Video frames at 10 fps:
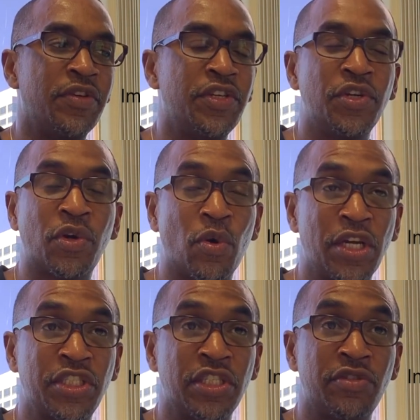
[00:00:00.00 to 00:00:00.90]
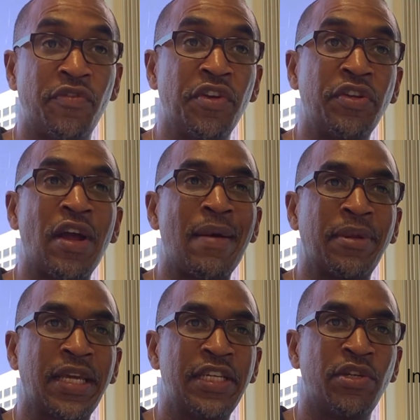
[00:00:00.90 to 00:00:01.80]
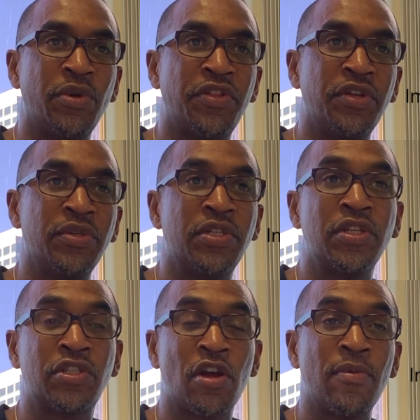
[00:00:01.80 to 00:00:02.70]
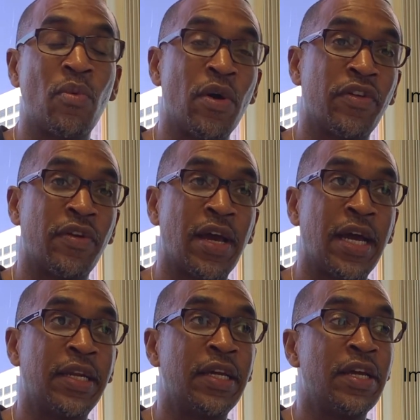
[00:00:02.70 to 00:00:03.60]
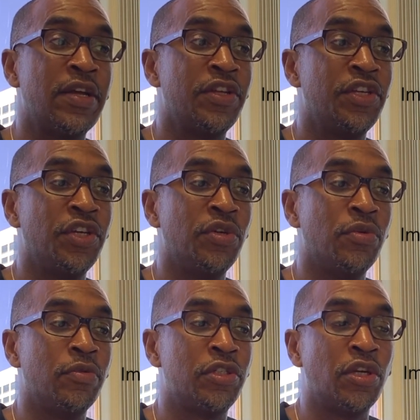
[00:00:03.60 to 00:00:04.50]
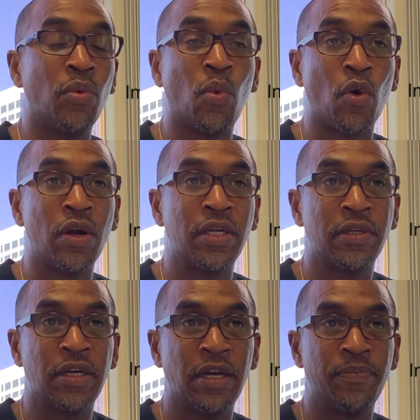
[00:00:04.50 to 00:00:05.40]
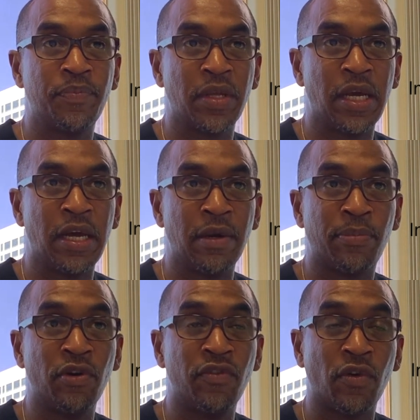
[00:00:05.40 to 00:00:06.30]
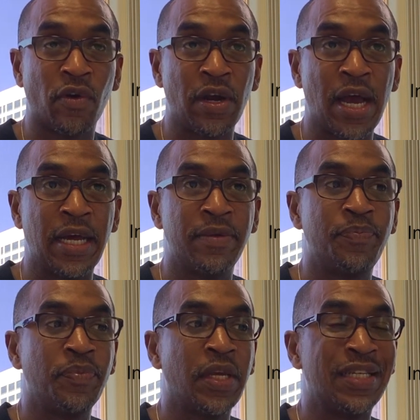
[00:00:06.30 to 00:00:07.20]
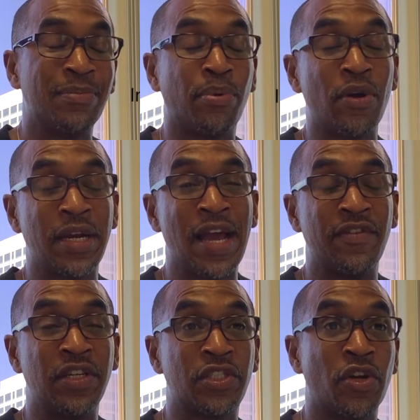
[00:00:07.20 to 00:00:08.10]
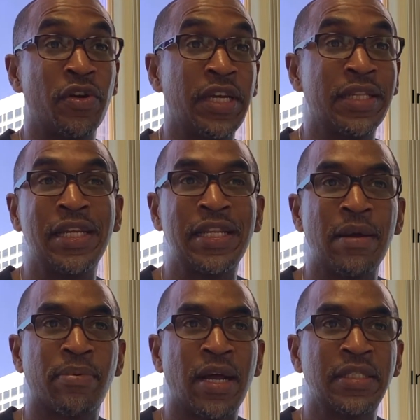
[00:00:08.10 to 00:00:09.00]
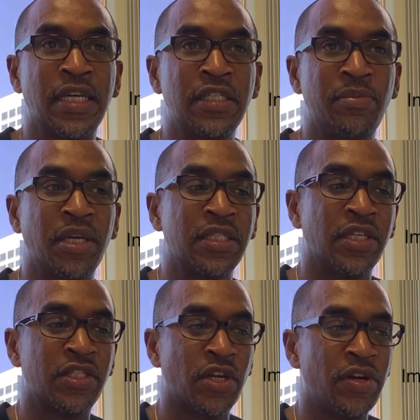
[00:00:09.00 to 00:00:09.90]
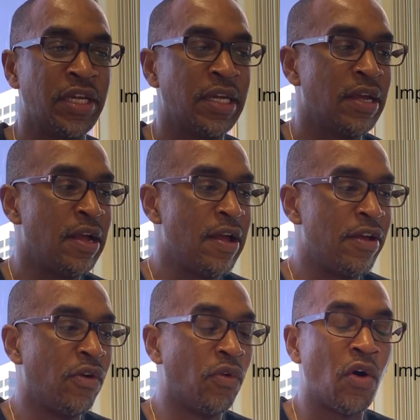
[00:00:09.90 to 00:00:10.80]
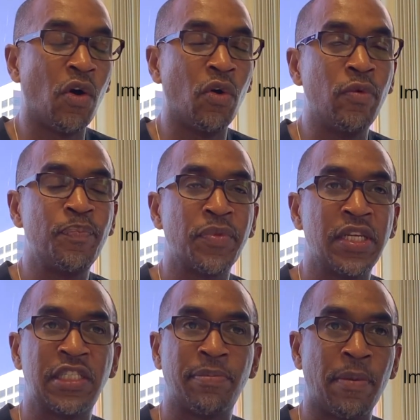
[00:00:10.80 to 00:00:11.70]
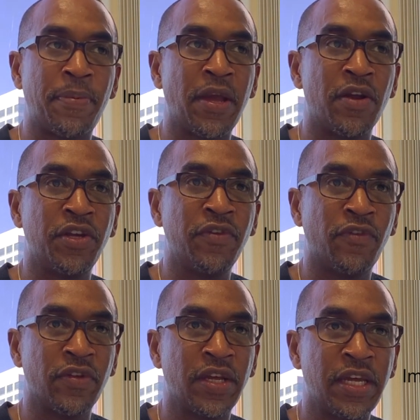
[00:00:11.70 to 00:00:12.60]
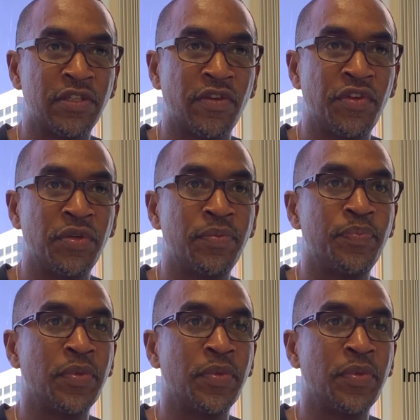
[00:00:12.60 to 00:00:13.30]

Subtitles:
you questions, reviewing your application with you to determine whether or not you should warrant an approval or not. It's important to have an attorney in that process because the attorney role is to prepare you for the interview,